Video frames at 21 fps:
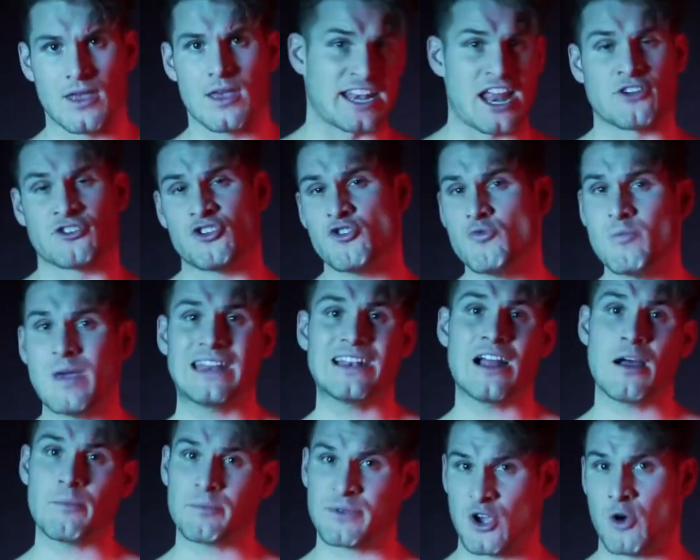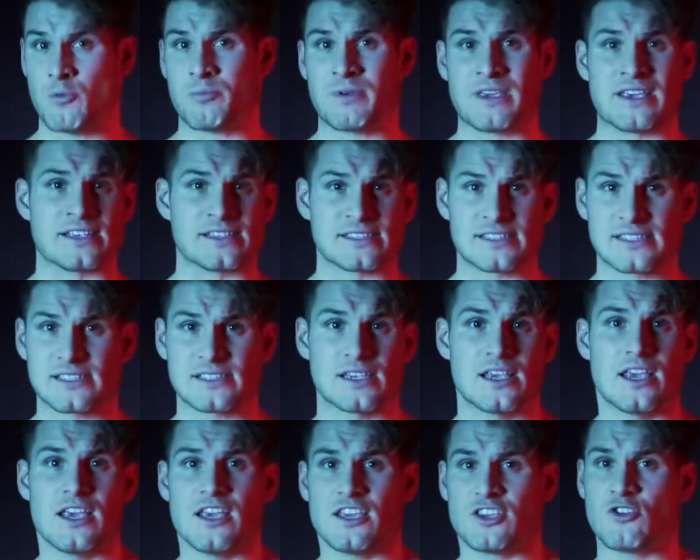Now, you may not be
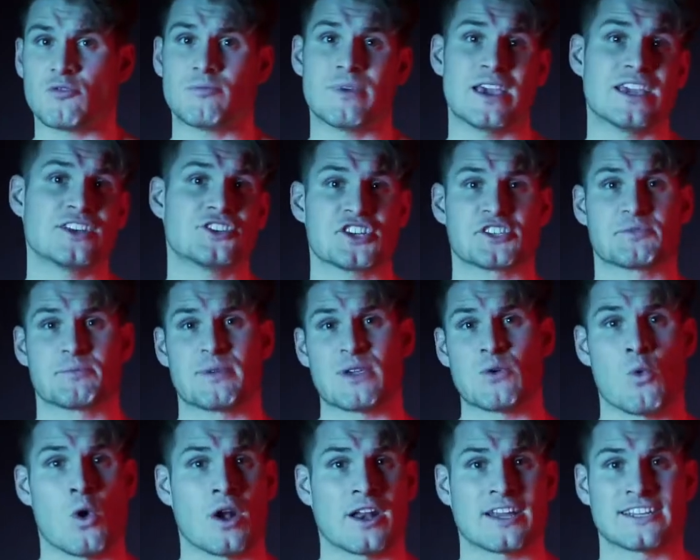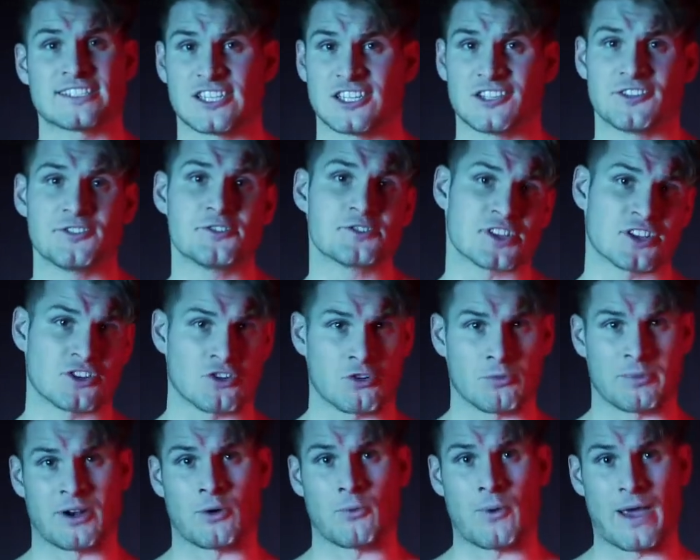obese, you may just be wanting to lose a
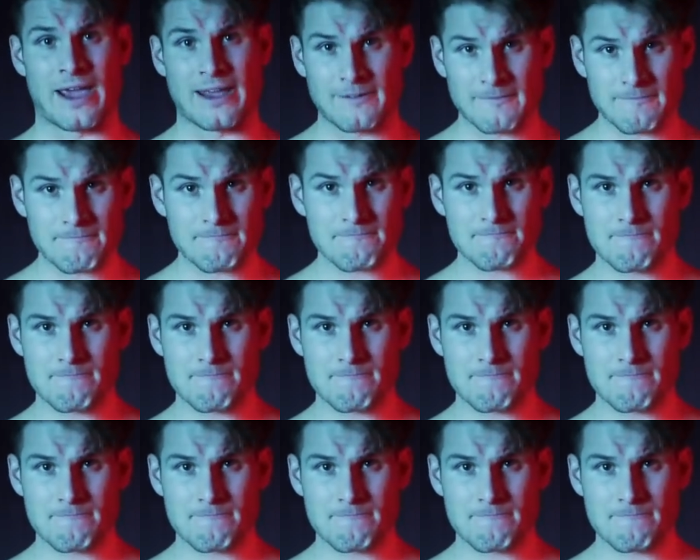little bit of weight.